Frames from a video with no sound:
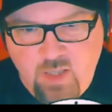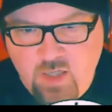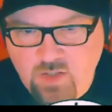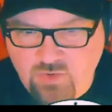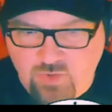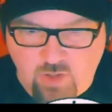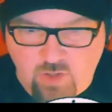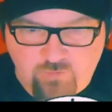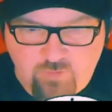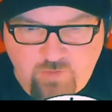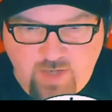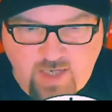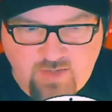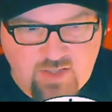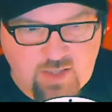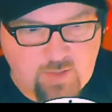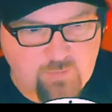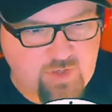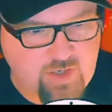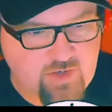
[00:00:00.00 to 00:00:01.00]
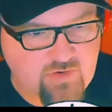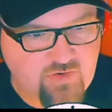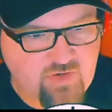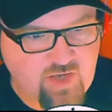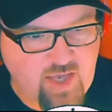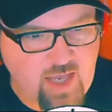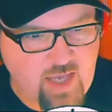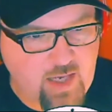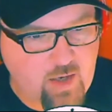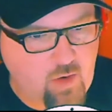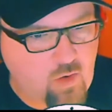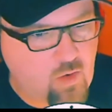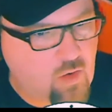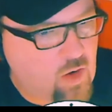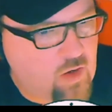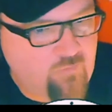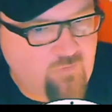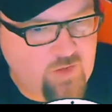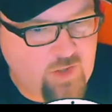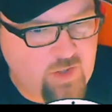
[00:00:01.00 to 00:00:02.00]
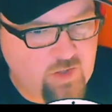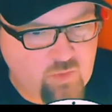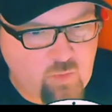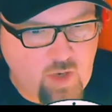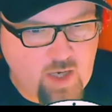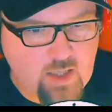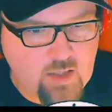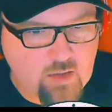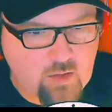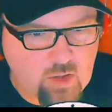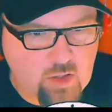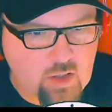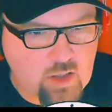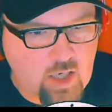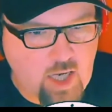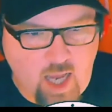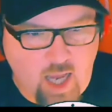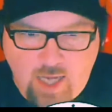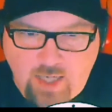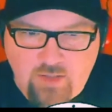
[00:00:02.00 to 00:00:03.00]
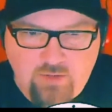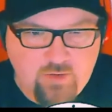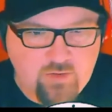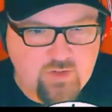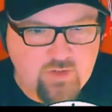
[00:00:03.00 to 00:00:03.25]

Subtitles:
So if you've got something to say, or if you just want to learn how to do